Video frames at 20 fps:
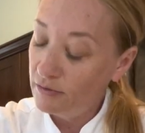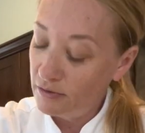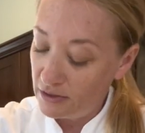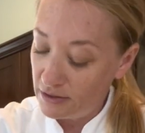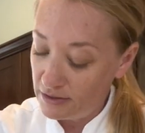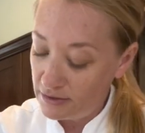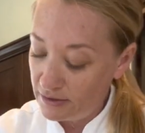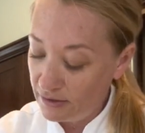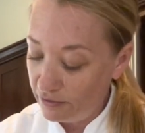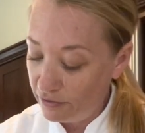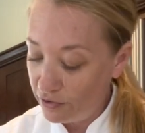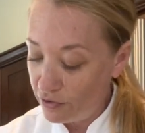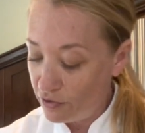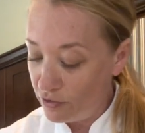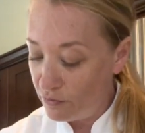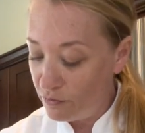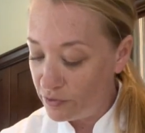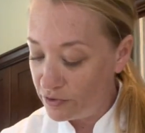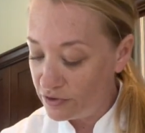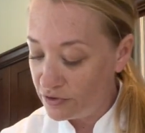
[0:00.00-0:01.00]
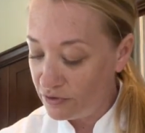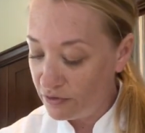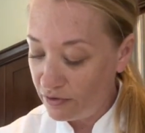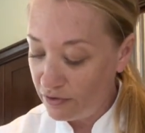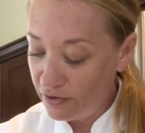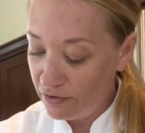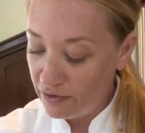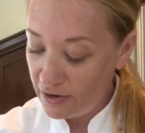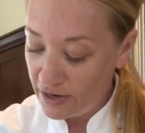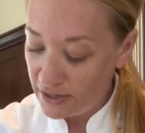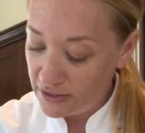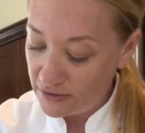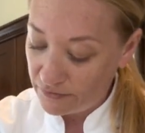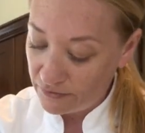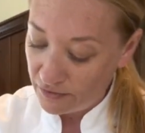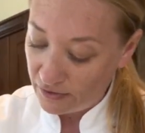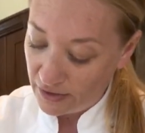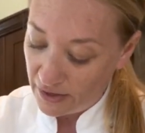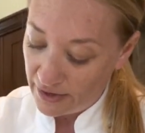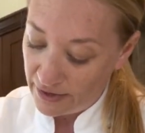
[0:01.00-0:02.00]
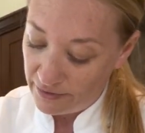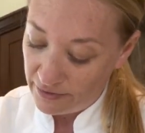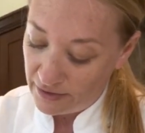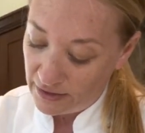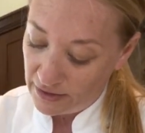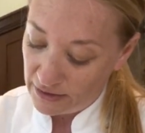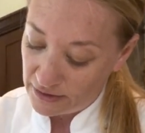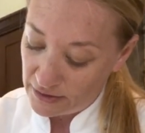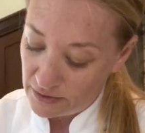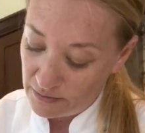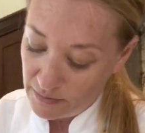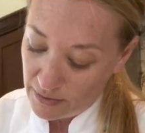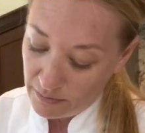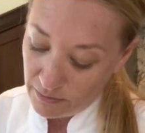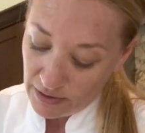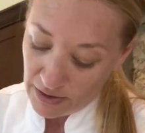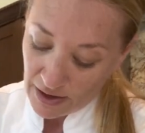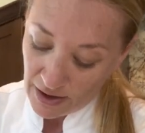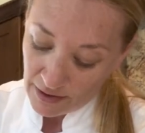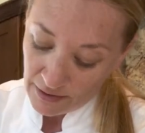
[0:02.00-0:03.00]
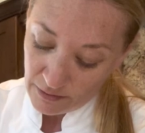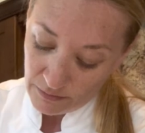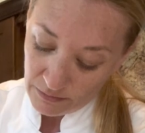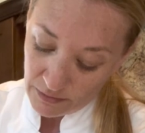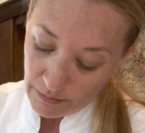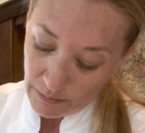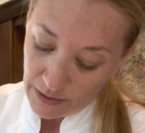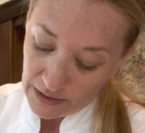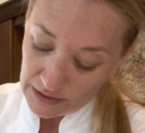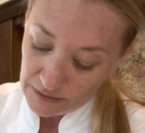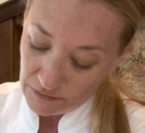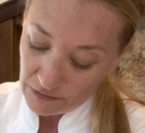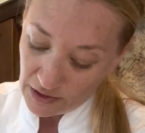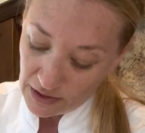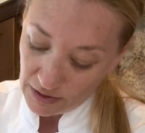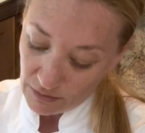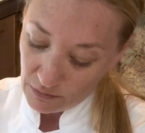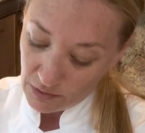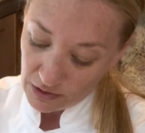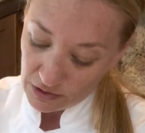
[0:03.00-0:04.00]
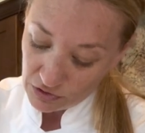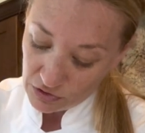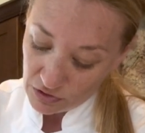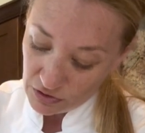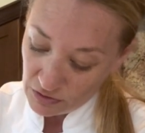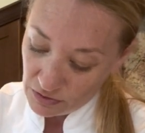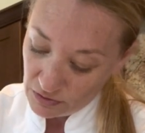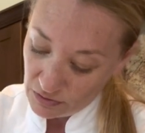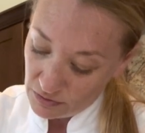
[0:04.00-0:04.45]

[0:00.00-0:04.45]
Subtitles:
These silicone ones, they're nice for a lot of things, maybe not the best for egg wash.